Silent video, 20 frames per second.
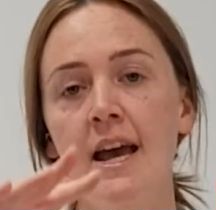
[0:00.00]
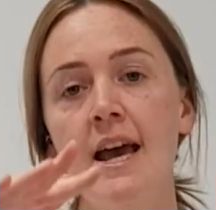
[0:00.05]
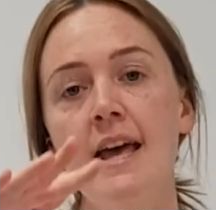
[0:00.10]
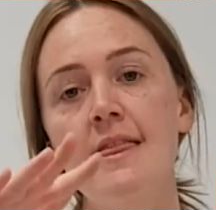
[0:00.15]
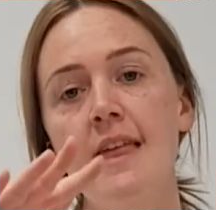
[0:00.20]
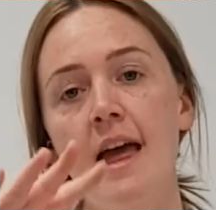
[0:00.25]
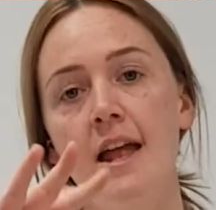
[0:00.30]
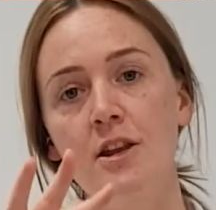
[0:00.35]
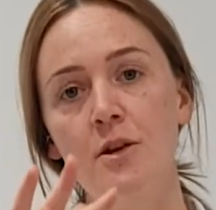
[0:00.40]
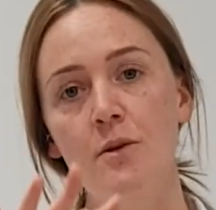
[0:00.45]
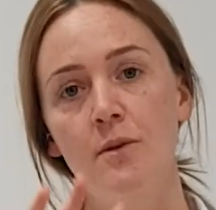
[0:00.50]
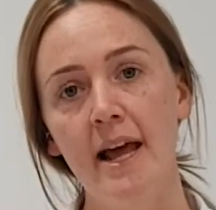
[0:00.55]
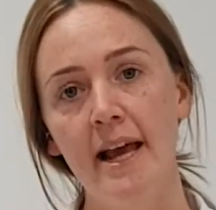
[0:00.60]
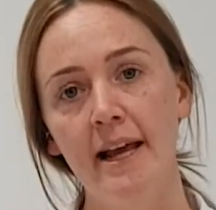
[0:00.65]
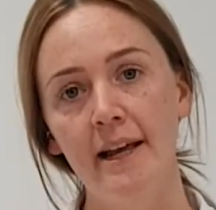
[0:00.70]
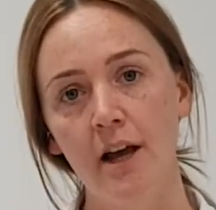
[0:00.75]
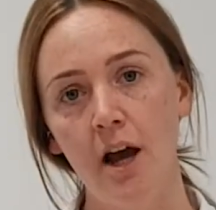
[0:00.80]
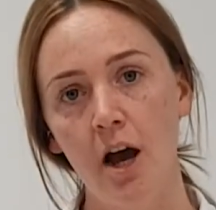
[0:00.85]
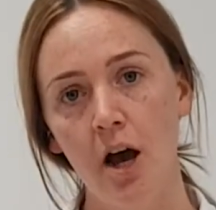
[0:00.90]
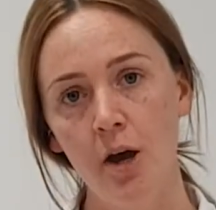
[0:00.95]
Then you let
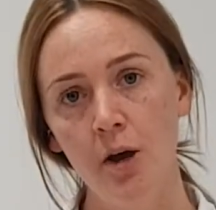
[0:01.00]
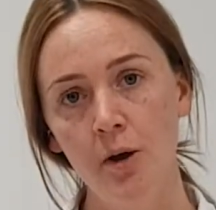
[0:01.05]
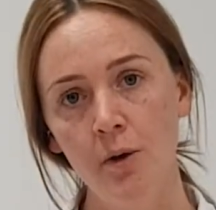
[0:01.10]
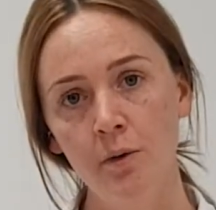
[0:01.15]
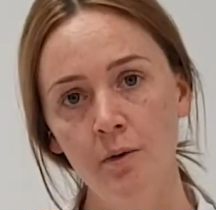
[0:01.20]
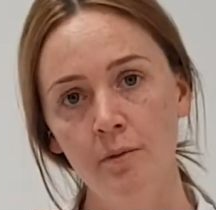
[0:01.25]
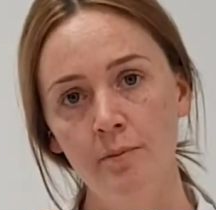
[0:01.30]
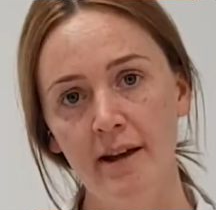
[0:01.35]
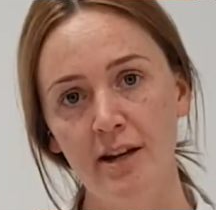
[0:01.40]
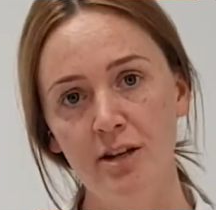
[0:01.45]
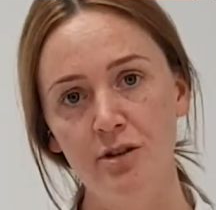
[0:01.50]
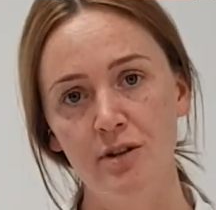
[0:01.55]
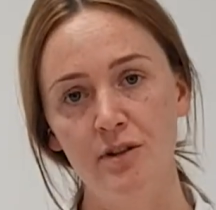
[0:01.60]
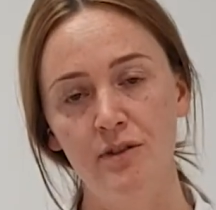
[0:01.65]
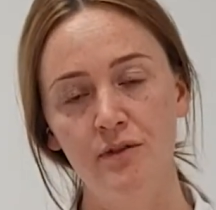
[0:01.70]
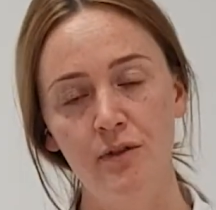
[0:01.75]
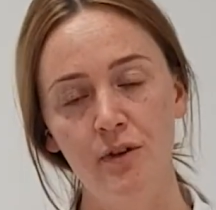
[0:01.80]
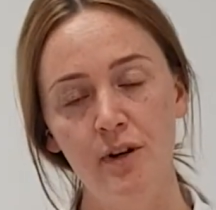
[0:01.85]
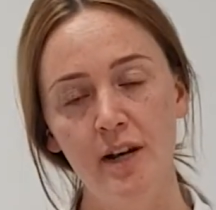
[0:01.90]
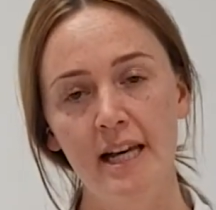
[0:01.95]
go, make sure it's
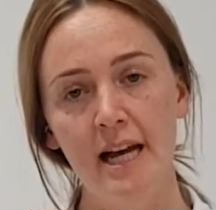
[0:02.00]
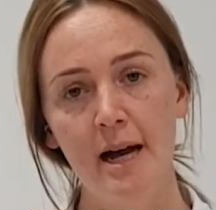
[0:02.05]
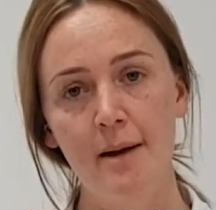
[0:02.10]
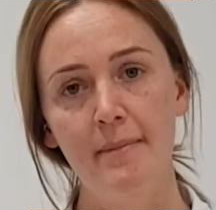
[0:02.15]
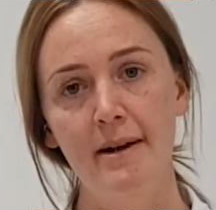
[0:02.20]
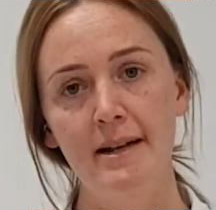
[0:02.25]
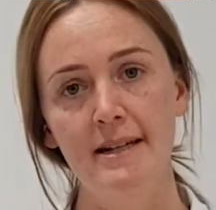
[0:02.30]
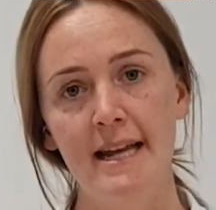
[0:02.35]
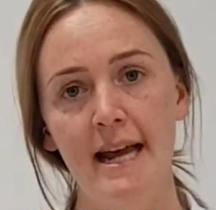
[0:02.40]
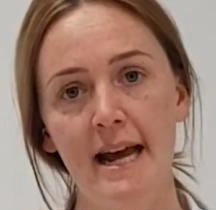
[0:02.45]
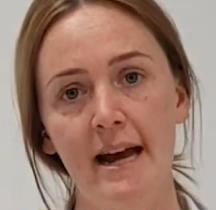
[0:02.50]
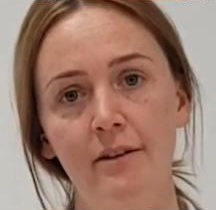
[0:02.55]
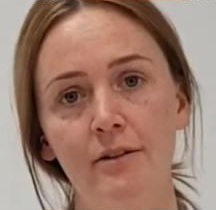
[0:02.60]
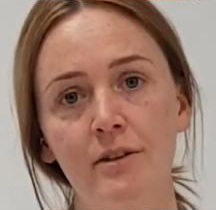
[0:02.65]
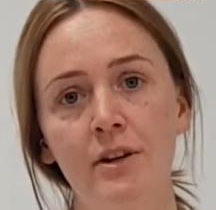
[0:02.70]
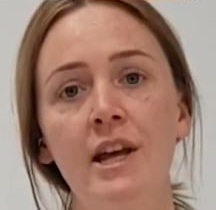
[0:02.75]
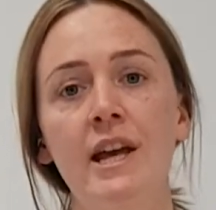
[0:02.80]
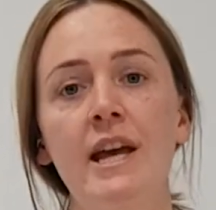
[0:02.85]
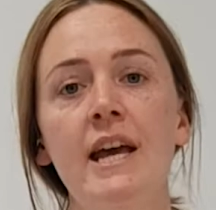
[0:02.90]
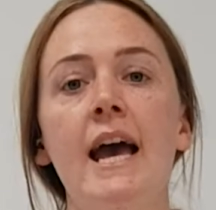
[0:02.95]
fully come back down,
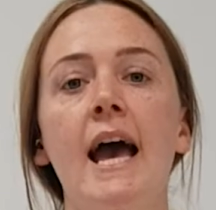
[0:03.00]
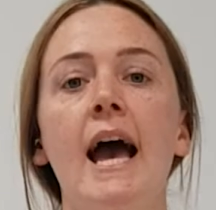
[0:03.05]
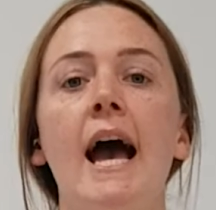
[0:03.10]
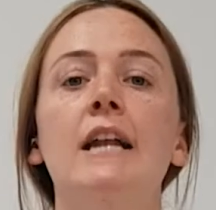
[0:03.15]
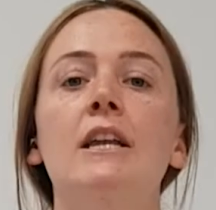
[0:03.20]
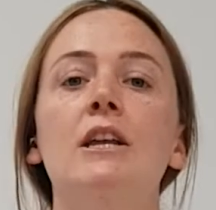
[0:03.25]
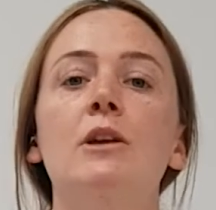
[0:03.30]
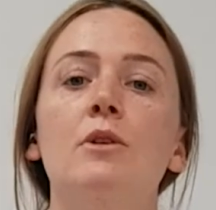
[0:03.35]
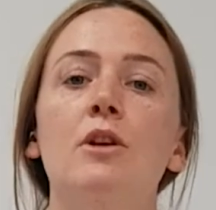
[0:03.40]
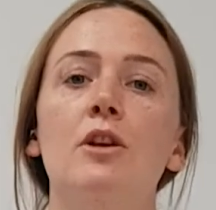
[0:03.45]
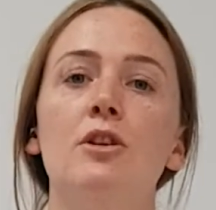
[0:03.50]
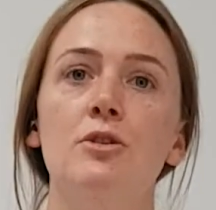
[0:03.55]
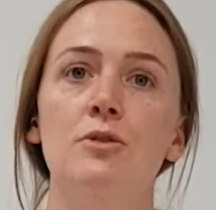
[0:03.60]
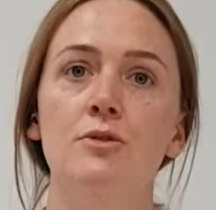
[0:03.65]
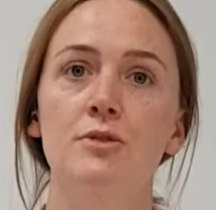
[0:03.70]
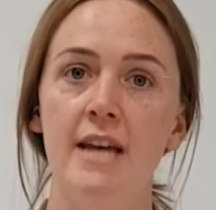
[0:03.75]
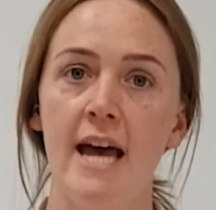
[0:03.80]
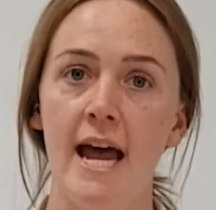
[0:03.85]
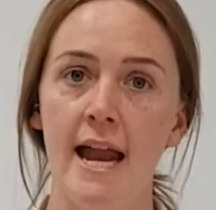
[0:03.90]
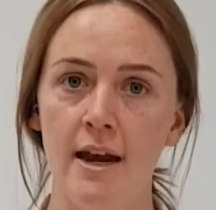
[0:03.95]
and you want to do
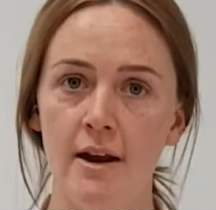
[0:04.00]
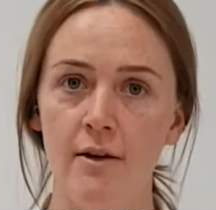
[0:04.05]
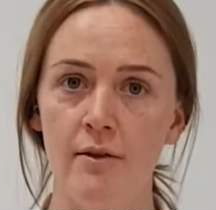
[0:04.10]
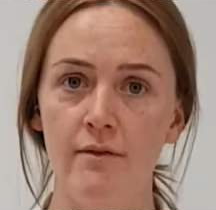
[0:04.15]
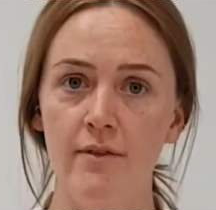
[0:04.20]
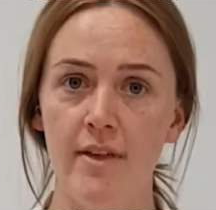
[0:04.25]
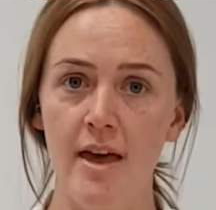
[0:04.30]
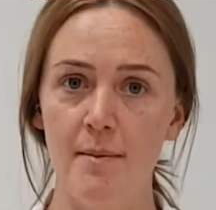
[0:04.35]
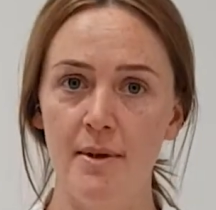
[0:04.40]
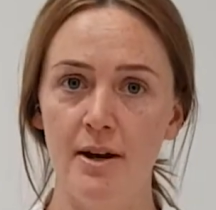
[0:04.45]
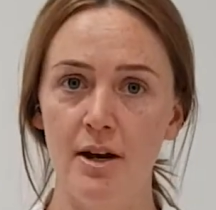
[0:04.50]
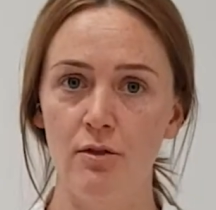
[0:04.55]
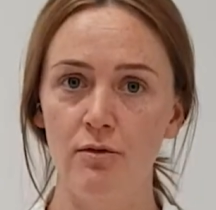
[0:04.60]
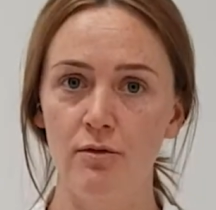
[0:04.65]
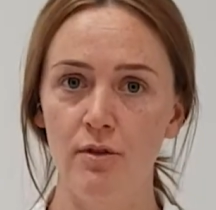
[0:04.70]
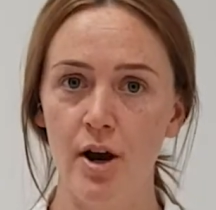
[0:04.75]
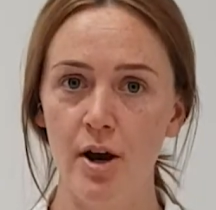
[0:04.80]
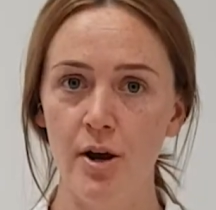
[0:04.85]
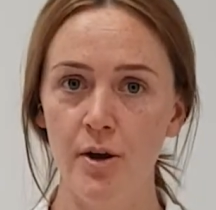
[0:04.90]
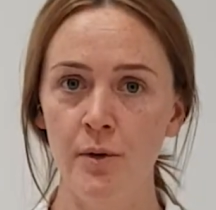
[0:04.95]
10 of them in a
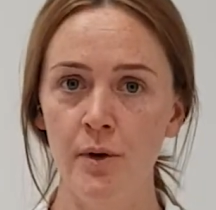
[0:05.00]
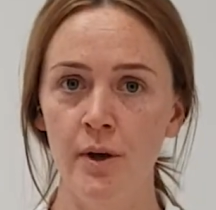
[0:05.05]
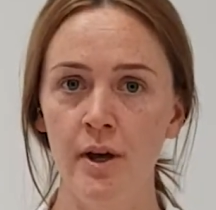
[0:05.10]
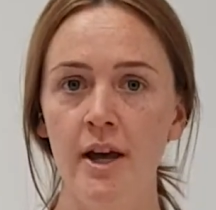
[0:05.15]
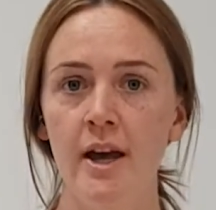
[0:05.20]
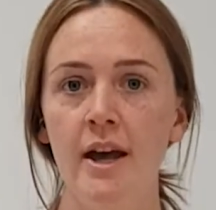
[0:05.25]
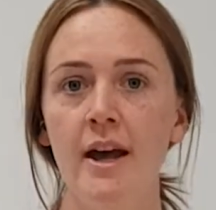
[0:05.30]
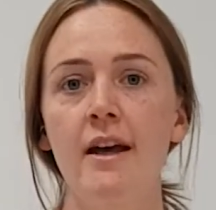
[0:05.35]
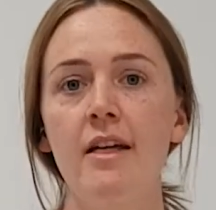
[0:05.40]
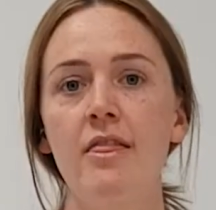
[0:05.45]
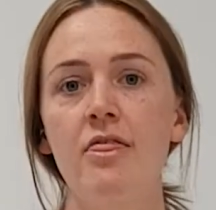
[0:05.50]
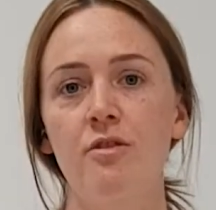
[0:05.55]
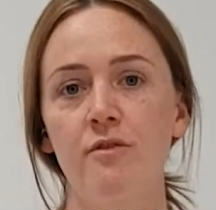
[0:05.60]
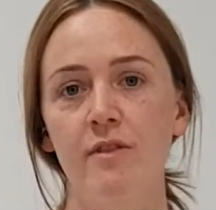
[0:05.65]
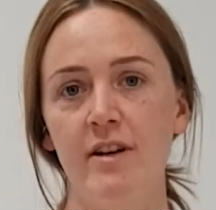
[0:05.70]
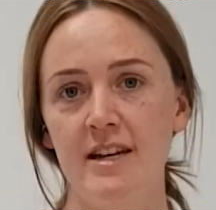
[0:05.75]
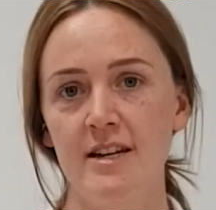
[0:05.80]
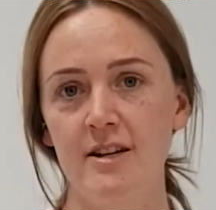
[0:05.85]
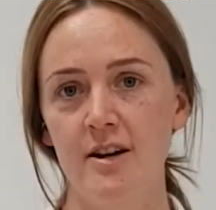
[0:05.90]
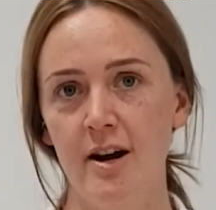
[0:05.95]
row, 3
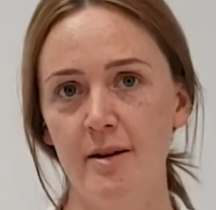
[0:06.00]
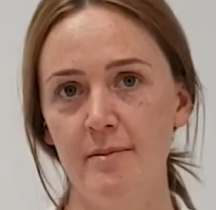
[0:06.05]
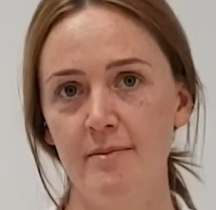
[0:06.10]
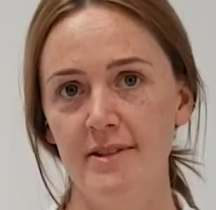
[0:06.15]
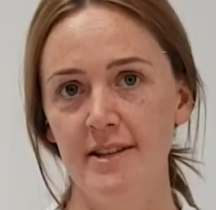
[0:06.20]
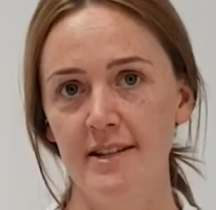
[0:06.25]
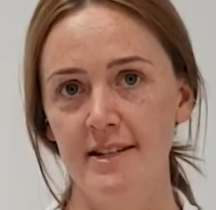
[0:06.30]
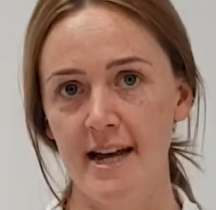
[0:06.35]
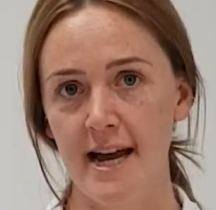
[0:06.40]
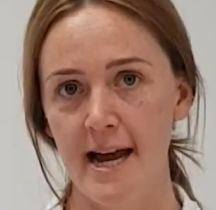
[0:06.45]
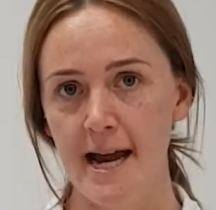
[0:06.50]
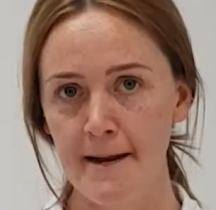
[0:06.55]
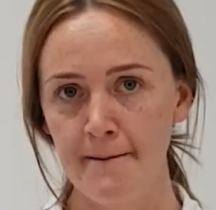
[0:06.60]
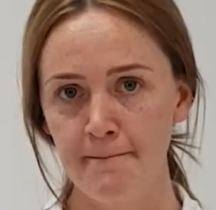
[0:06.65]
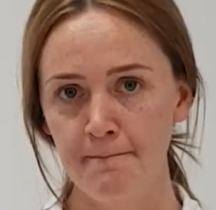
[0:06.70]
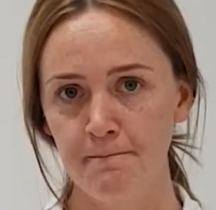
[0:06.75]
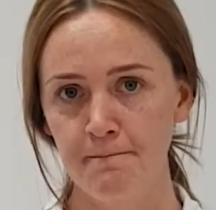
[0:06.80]
times a day.